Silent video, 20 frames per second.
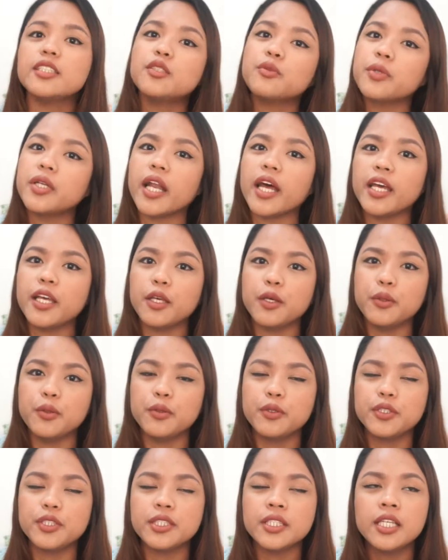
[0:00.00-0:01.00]
is what I
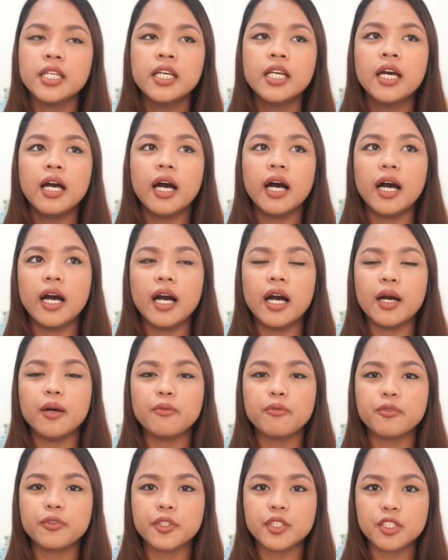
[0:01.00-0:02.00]
use
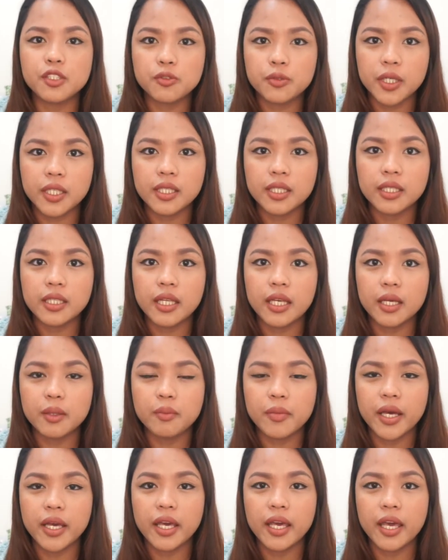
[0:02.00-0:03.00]
for
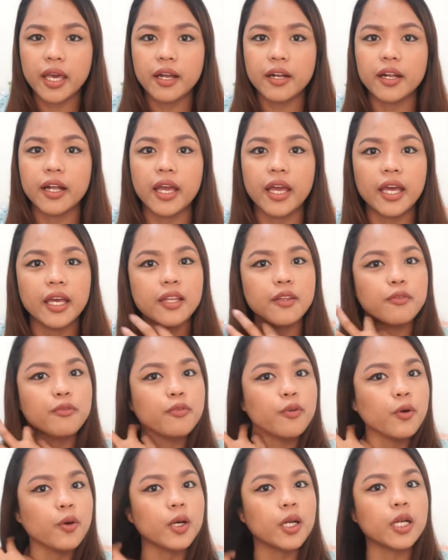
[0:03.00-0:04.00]
straightening my hair and
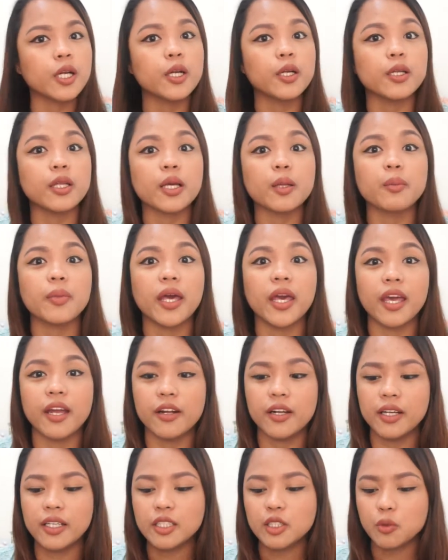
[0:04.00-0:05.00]
for curling my
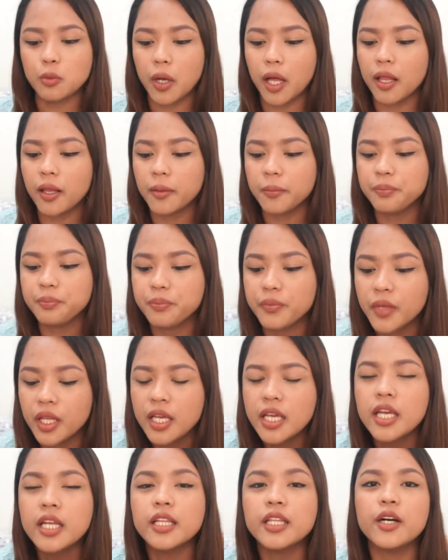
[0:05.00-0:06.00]
hair as well.
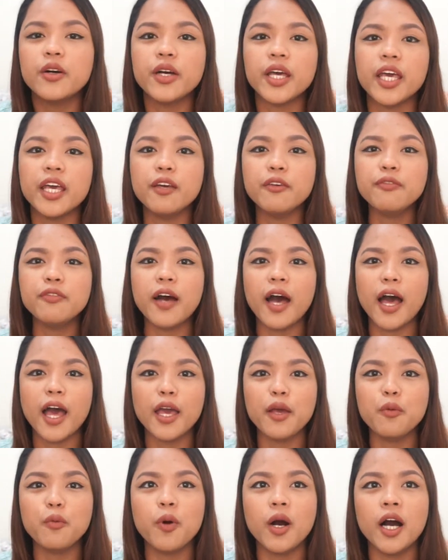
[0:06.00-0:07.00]
Now, if
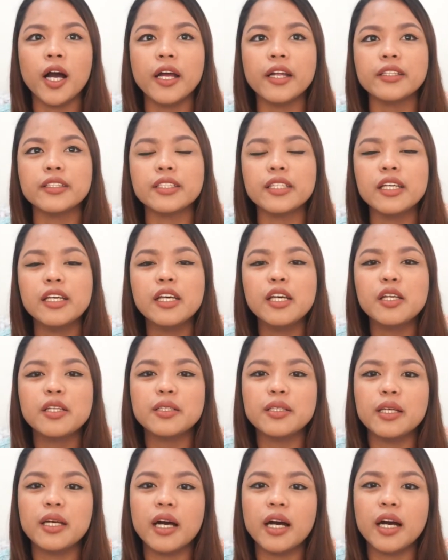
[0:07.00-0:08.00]
I want
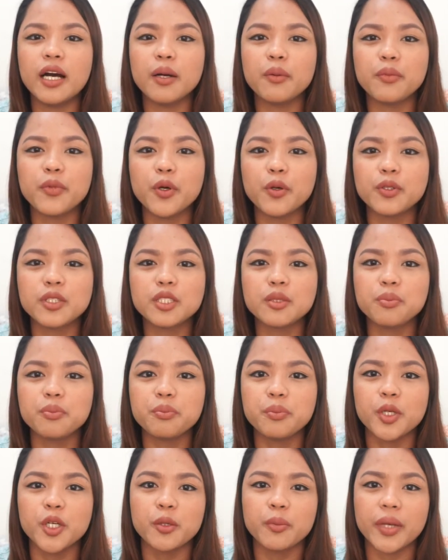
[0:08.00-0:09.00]
those
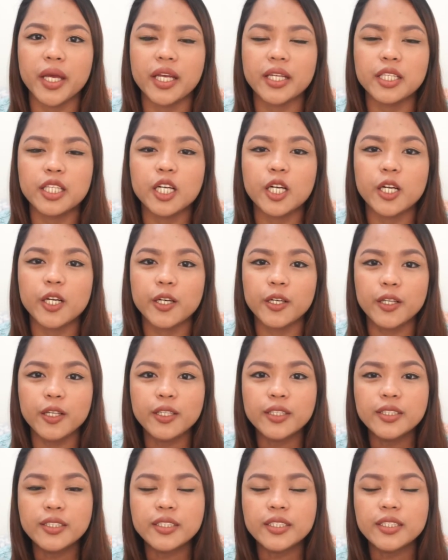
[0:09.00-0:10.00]
mermaid
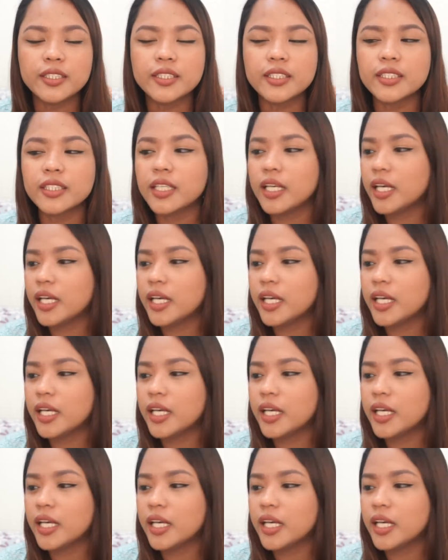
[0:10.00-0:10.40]
curls,